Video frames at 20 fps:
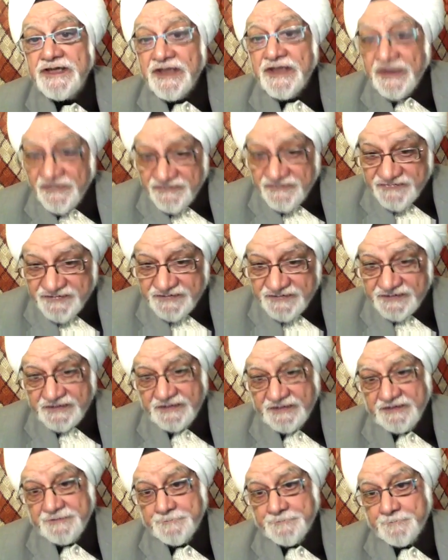
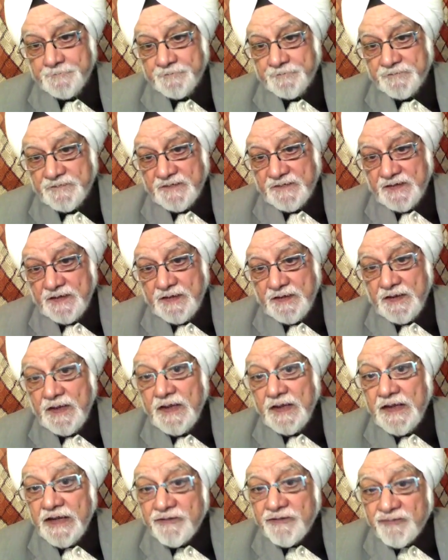easily.
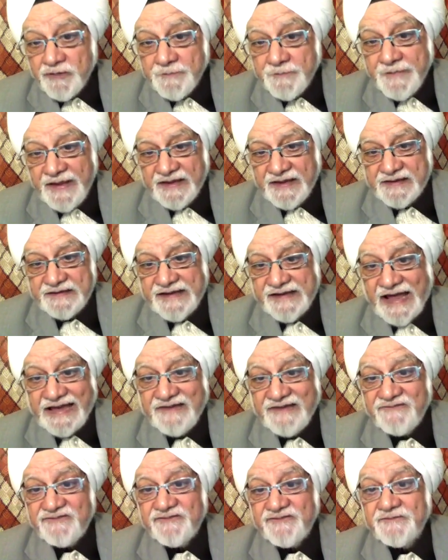It will make
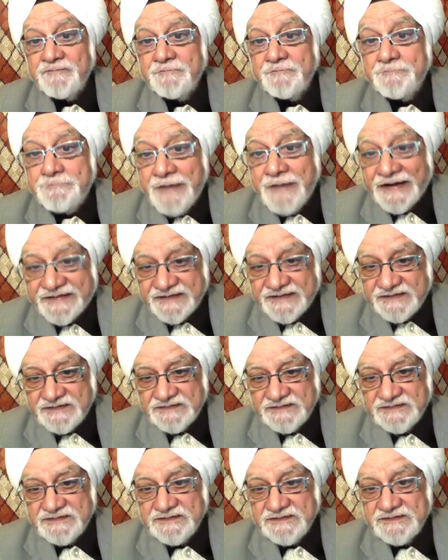life better
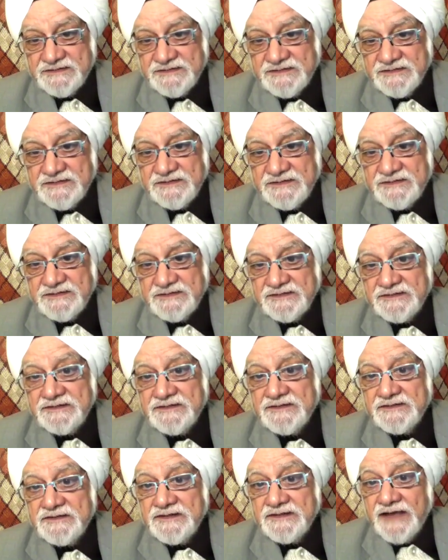
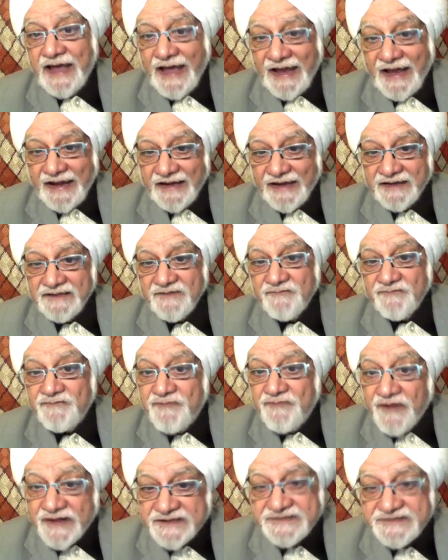and
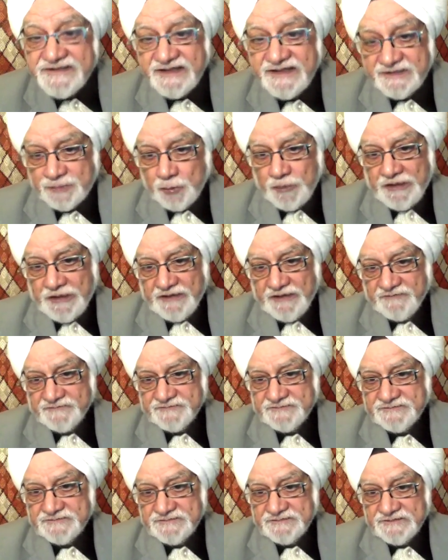worthier to live.
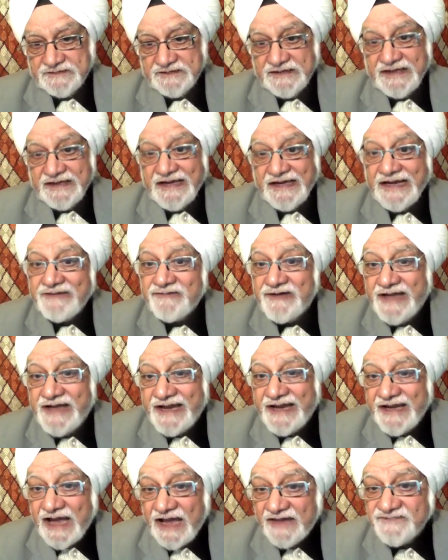It will
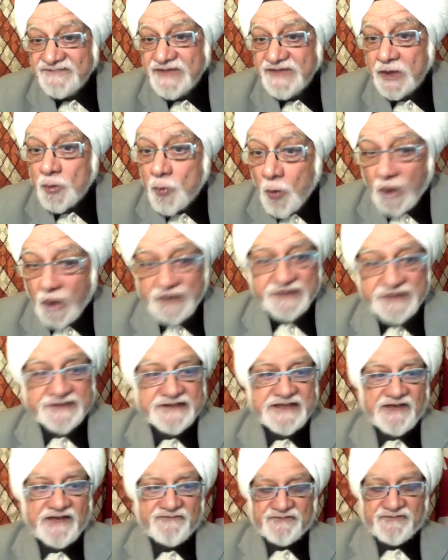enhance the
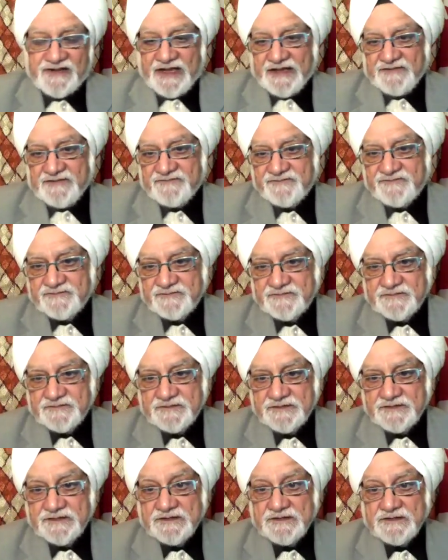quality of life
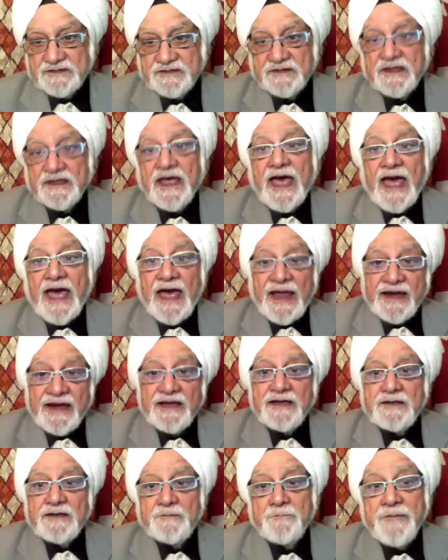
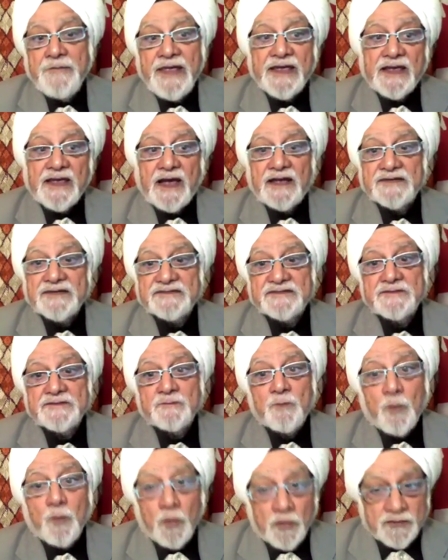and make us,
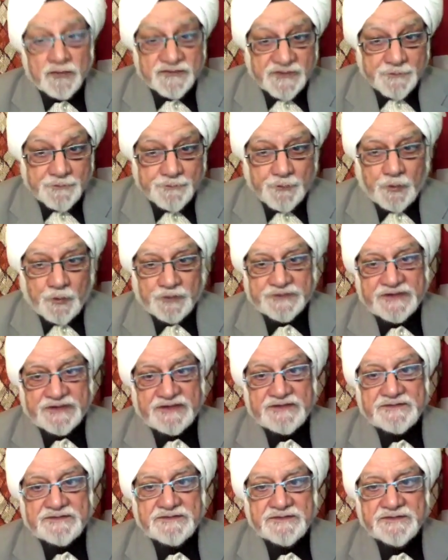most
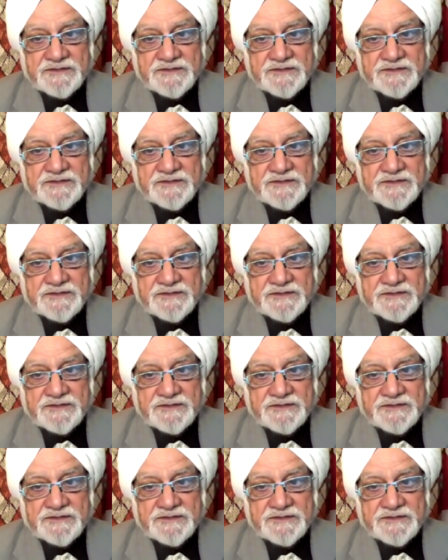important,